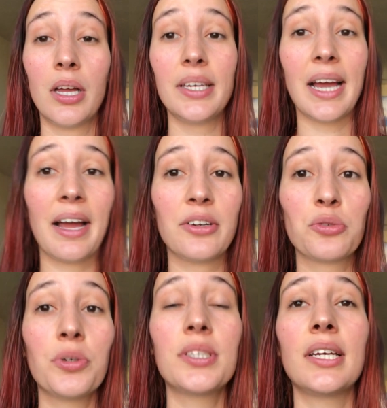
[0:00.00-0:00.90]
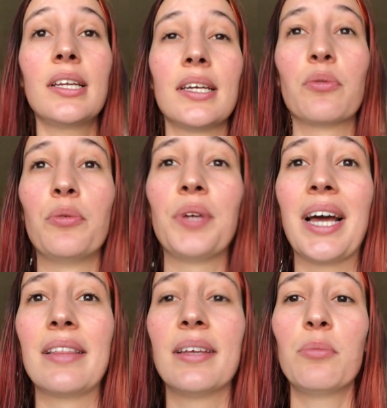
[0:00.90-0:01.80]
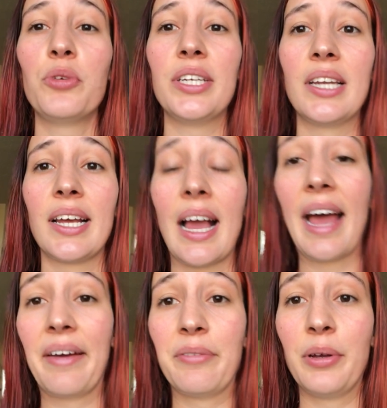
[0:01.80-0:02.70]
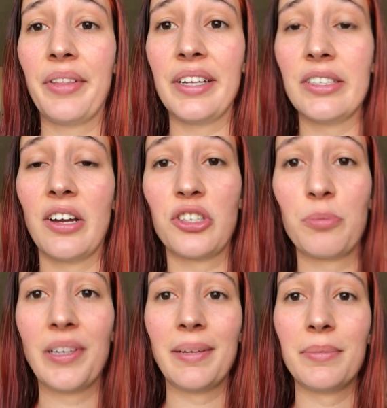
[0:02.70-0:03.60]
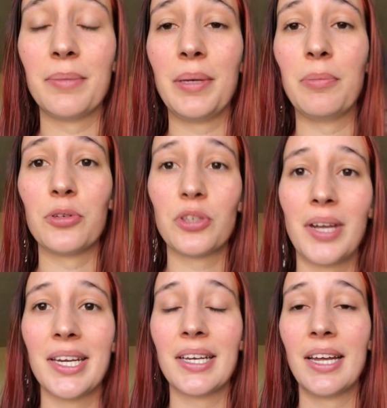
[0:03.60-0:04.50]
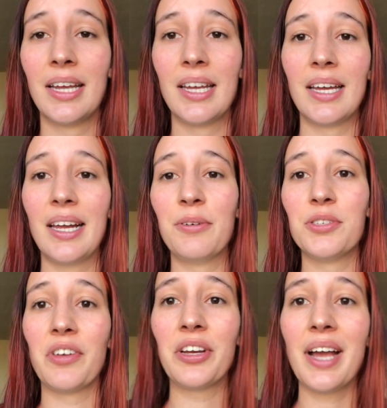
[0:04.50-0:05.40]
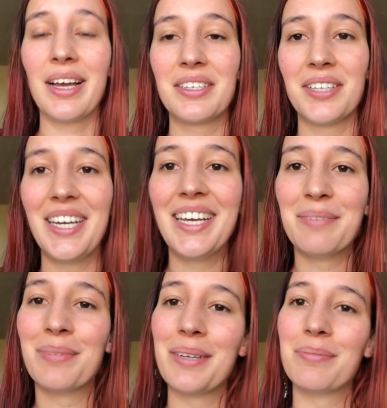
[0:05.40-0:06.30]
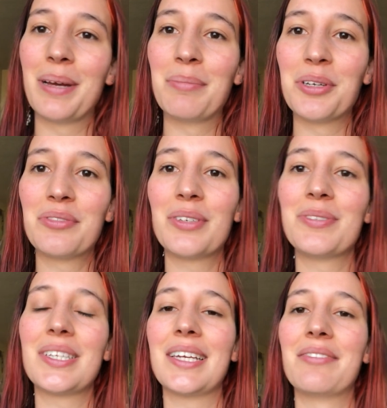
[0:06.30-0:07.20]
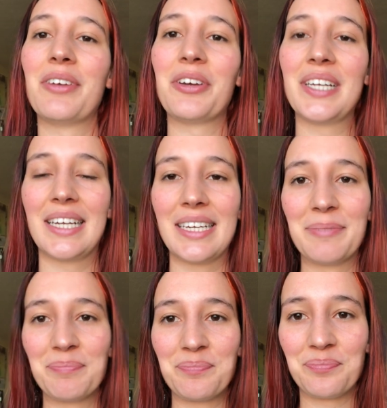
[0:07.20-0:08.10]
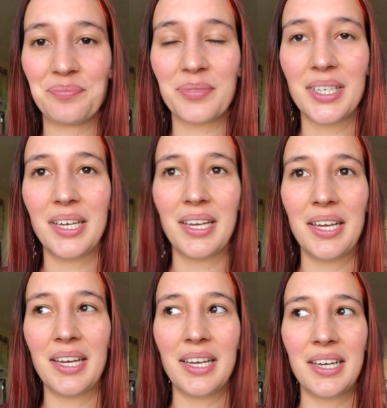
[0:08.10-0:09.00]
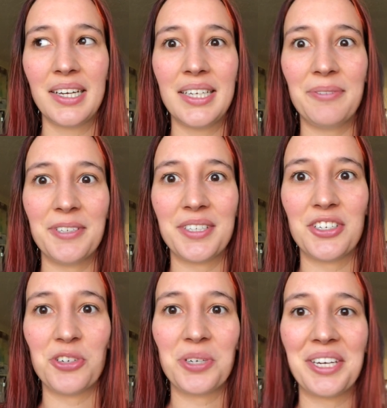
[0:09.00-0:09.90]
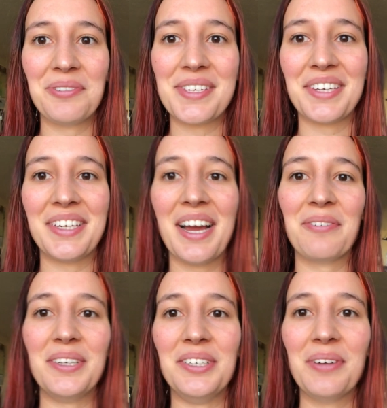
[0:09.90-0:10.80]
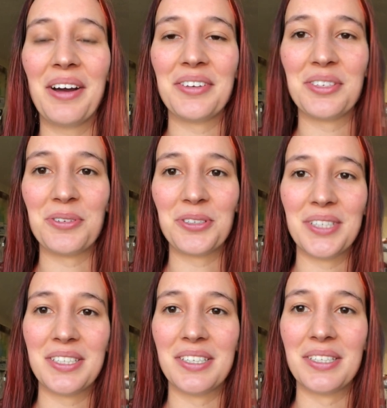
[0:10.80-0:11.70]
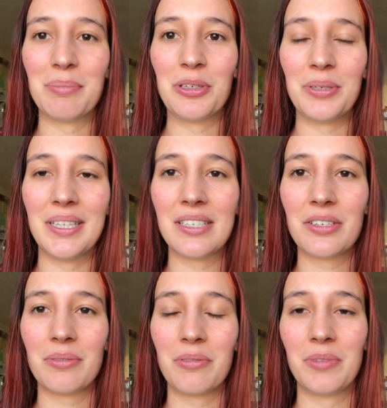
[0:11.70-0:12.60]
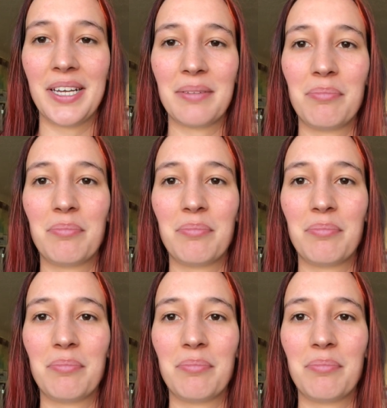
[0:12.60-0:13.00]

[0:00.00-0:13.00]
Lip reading: Yeah, I just want to say, like, when we had them, we did, like, everything to not spread them to people. So, like, it was very isolating. My boyfriend was, like, very, like, he was joking. He was saying, yeah, we knew how to social distance between this, like,